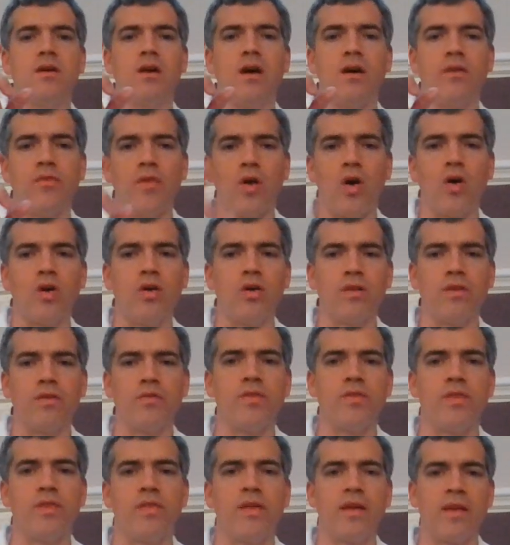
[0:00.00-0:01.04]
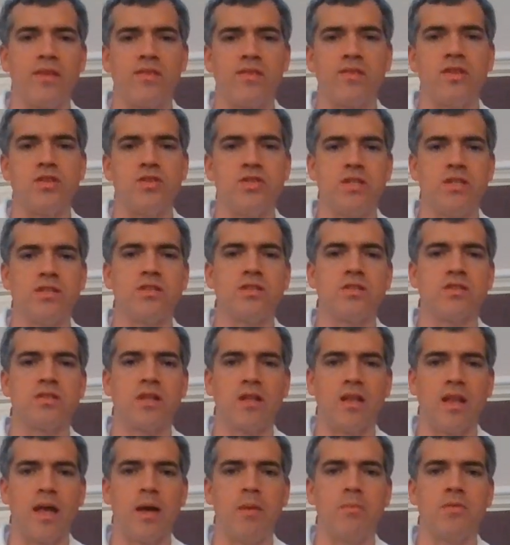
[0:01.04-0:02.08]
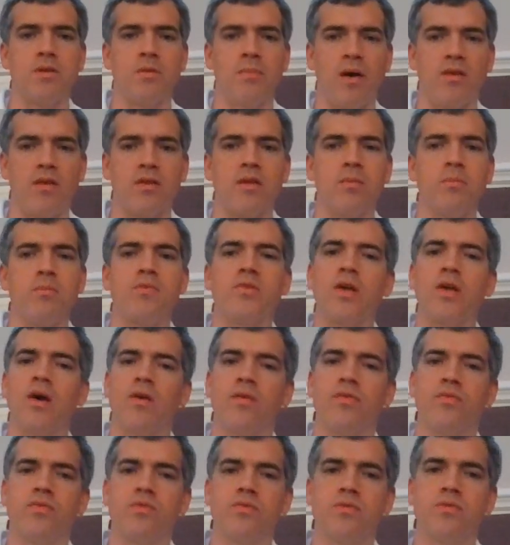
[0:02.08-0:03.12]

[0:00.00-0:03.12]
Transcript: of all of the things that Jesus claimed about himself.